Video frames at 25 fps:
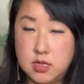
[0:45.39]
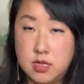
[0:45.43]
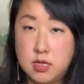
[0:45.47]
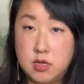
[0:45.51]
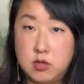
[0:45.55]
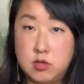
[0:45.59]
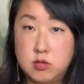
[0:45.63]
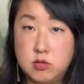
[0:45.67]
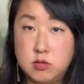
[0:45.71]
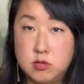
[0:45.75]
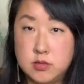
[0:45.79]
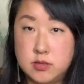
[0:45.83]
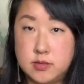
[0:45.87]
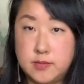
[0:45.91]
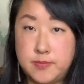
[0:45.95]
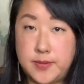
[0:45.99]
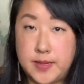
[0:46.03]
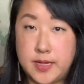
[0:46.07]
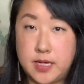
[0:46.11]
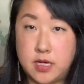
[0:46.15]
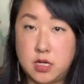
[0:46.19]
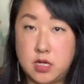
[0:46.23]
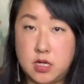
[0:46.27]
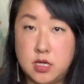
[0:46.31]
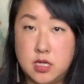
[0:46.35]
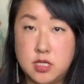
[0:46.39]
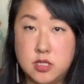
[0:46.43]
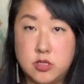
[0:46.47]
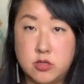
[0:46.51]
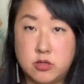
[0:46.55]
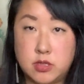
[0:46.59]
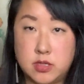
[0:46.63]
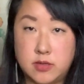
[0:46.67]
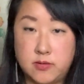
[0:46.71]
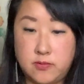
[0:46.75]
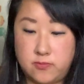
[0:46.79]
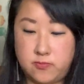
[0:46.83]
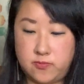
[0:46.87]
holds about
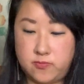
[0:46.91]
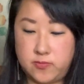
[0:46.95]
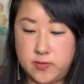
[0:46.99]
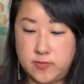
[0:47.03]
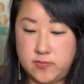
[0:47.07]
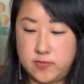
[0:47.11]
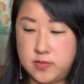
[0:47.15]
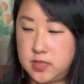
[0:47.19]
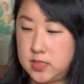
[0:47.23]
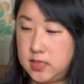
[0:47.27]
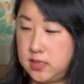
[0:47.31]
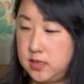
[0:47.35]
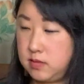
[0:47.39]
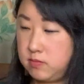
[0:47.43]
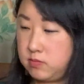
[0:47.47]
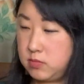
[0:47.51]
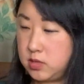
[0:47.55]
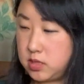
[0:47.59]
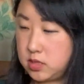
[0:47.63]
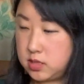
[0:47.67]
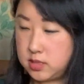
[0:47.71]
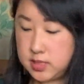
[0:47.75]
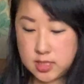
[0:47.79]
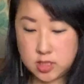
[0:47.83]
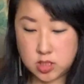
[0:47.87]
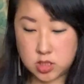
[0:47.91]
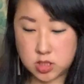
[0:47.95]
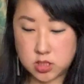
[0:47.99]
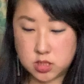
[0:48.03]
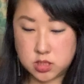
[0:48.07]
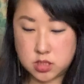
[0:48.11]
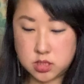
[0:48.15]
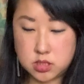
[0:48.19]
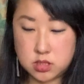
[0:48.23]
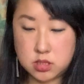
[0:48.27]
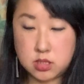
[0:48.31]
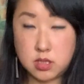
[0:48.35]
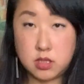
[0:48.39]
150
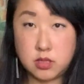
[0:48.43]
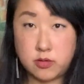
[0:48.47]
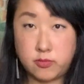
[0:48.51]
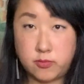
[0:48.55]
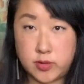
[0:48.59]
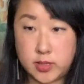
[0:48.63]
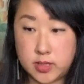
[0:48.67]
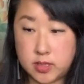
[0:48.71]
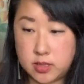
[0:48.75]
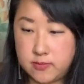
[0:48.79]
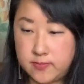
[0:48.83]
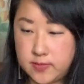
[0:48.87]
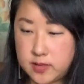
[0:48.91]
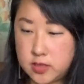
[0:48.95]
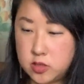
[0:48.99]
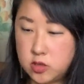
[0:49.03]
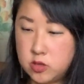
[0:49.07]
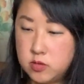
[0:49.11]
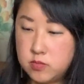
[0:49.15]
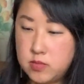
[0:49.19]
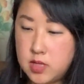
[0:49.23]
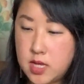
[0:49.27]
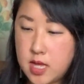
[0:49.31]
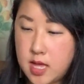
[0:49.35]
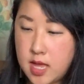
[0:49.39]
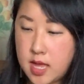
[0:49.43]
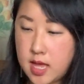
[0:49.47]
milliliters of water volume,